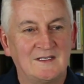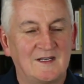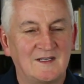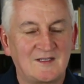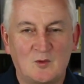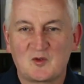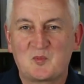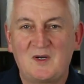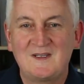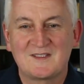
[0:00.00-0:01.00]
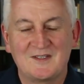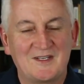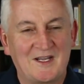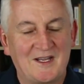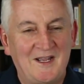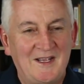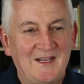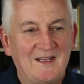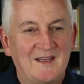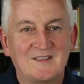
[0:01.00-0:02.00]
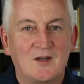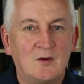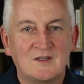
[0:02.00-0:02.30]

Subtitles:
And I said, what's Prince? And they said, oh,